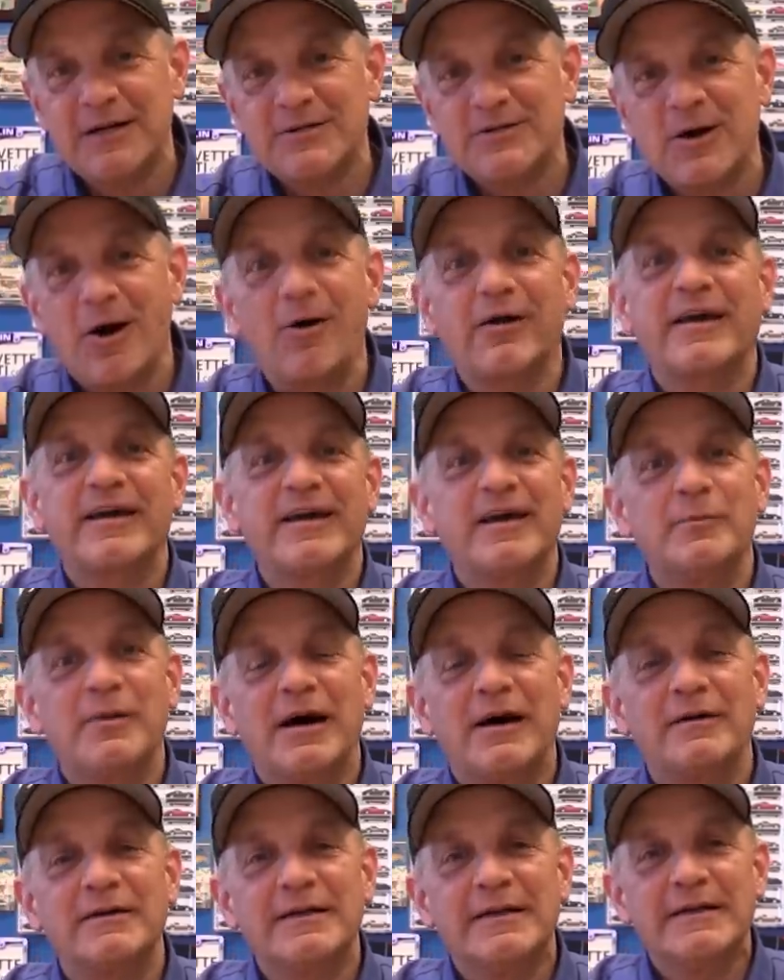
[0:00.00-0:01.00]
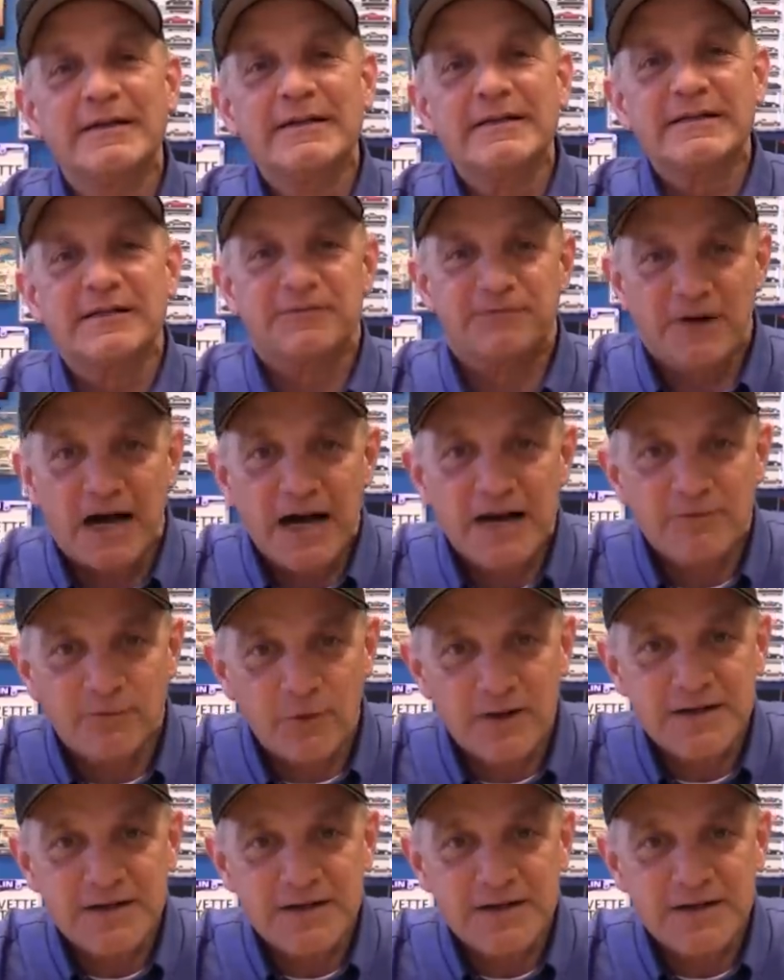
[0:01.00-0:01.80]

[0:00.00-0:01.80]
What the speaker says: talking about the five